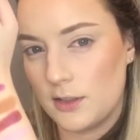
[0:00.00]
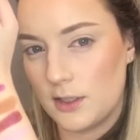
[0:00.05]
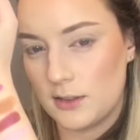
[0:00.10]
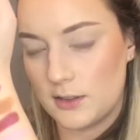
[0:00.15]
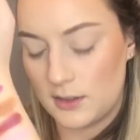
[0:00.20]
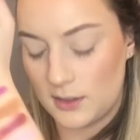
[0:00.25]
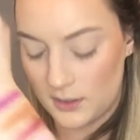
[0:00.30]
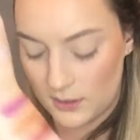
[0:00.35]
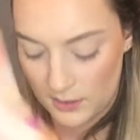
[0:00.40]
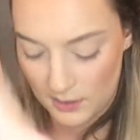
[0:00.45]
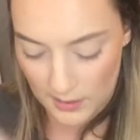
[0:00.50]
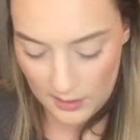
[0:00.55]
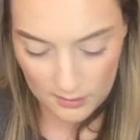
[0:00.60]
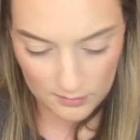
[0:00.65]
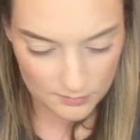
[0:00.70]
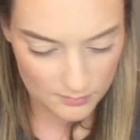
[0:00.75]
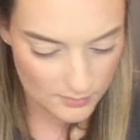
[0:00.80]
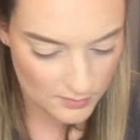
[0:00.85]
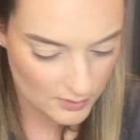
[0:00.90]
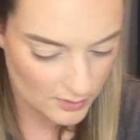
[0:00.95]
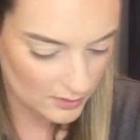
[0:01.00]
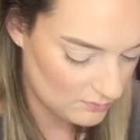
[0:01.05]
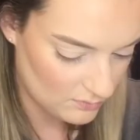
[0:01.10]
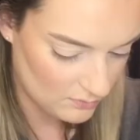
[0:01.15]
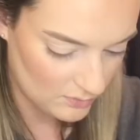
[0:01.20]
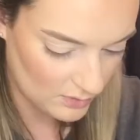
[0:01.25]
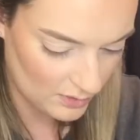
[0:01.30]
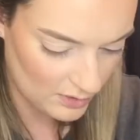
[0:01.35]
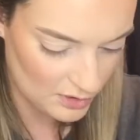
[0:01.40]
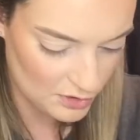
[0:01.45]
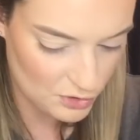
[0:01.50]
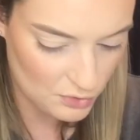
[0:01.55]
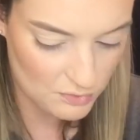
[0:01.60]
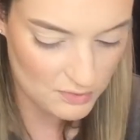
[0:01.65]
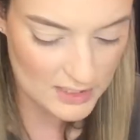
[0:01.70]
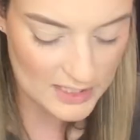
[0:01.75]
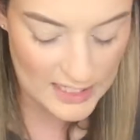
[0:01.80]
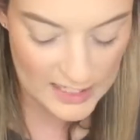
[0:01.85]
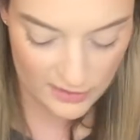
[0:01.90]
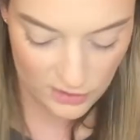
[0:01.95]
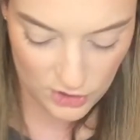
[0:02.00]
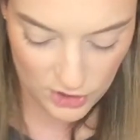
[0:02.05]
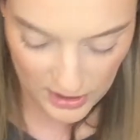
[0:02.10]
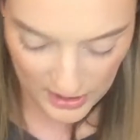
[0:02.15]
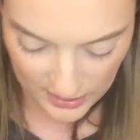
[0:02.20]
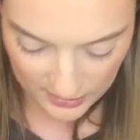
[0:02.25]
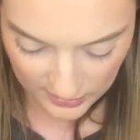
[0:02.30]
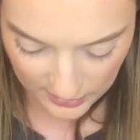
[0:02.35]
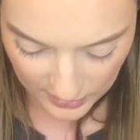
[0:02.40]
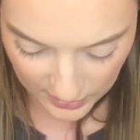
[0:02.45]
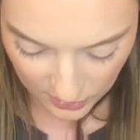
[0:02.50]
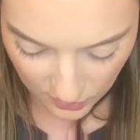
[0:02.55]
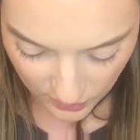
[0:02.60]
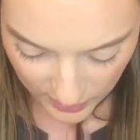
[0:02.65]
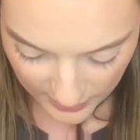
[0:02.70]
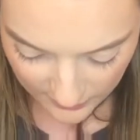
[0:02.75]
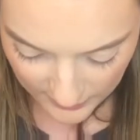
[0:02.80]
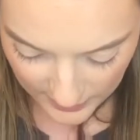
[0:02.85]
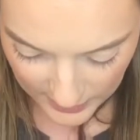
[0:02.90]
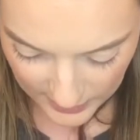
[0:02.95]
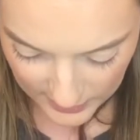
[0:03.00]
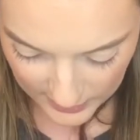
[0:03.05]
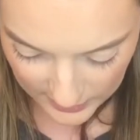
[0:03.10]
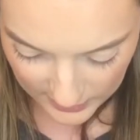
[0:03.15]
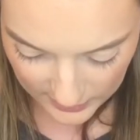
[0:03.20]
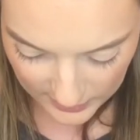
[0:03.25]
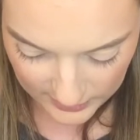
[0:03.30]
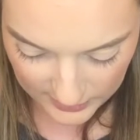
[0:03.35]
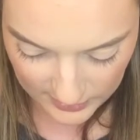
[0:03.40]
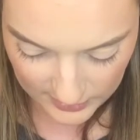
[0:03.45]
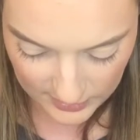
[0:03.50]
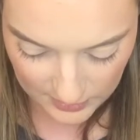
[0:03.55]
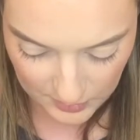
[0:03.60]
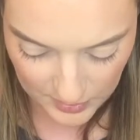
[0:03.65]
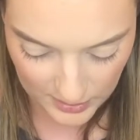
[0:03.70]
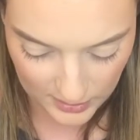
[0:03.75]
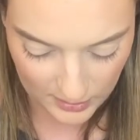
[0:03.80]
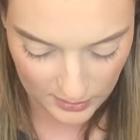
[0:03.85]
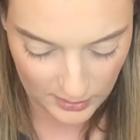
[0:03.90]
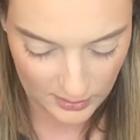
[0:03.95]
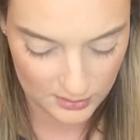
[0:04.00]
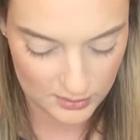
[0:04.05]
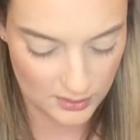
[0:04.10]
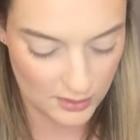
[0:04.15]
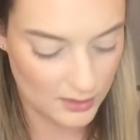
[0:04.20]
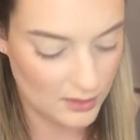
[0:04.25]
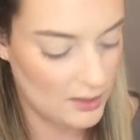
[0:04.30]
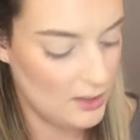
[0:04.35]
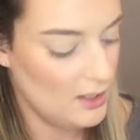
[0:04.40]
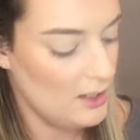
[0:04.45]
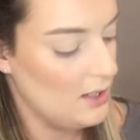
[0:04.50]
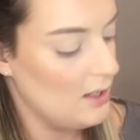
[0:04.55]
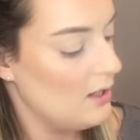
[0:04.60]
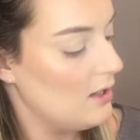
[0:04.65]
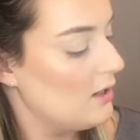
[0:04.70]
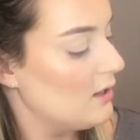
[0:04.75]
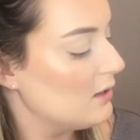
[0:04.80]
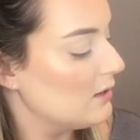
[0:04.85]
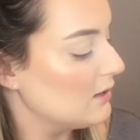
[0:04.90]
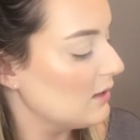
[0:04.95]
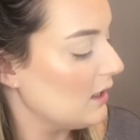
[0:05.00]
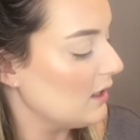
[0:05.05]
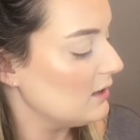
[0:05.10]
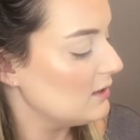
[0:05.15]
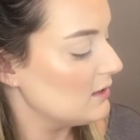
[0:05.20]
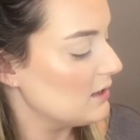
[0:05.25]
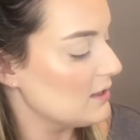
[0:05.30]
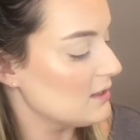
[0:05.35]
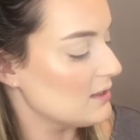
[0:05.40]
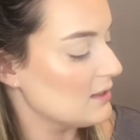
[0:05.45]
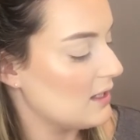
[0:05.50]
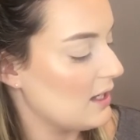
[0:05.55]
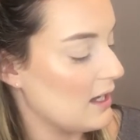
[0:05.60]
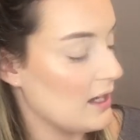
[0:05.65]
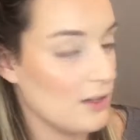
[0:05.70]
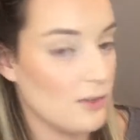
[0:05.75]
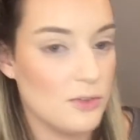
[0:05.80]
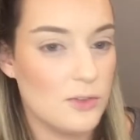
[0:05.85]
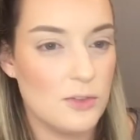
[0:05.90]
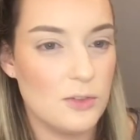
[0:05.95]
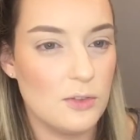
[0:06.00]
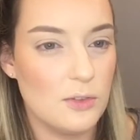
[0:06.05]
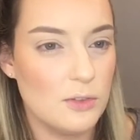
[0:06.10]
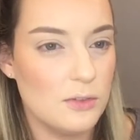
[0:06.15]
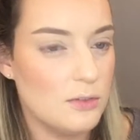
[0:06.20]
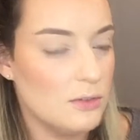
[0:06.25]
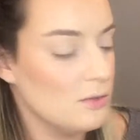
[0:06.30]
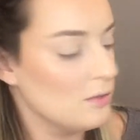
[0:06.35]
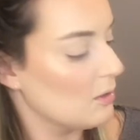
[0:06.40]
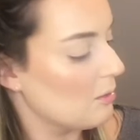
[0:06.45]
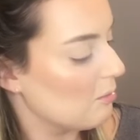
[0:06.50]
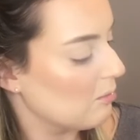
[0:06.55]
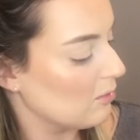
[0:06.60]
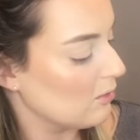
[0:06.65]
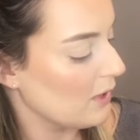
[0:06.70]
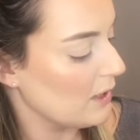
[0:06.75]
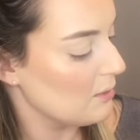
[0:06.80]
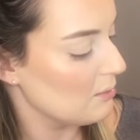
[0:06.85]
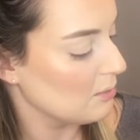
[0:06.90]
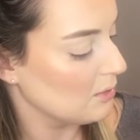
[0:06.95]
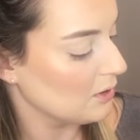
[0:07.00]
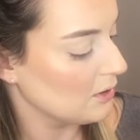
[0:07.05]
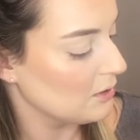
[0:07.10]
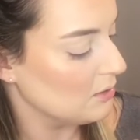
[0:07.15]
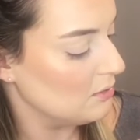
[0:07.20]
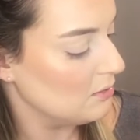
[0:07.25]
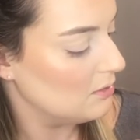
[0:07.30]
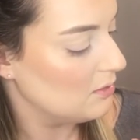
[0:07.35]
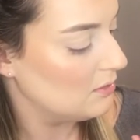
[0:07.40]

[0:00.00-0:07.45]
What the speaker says: That's that there. Very unique shade. Like I don't have anything like this in my collection. Next is Canceled, a bright blue.